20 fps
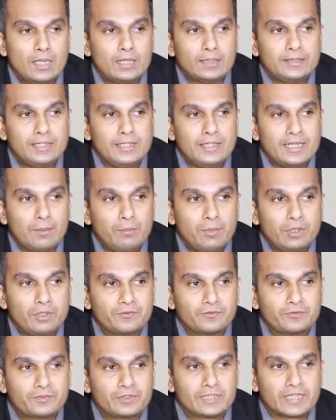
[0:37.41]
The number
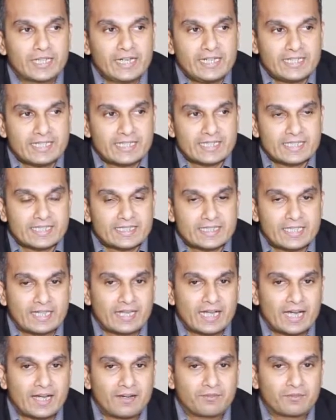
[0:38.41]
of threats that
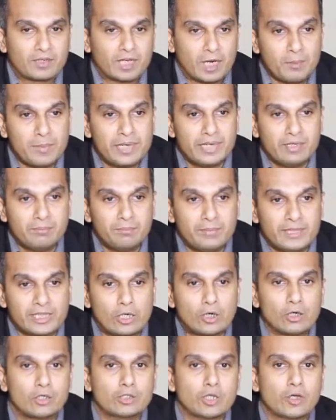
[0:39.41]
have come in
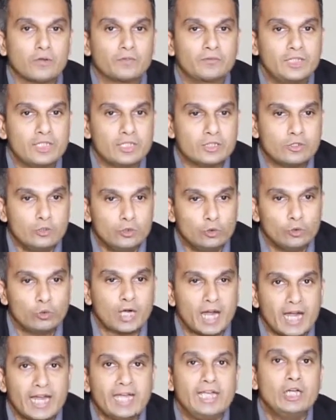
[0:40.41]
because of these new
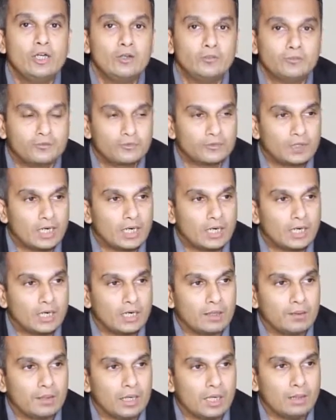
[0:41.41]
kind of
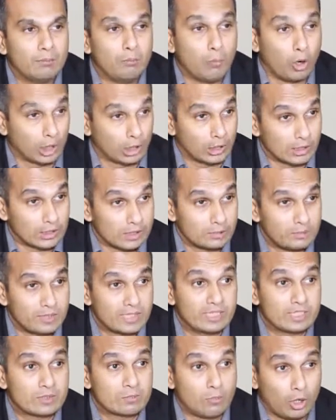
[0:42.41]
models,
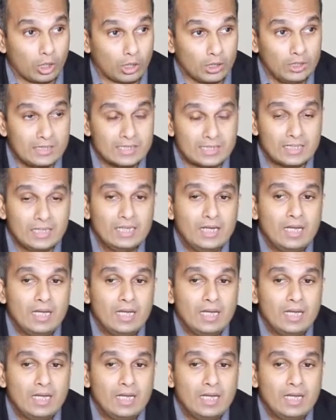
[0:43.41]
business models,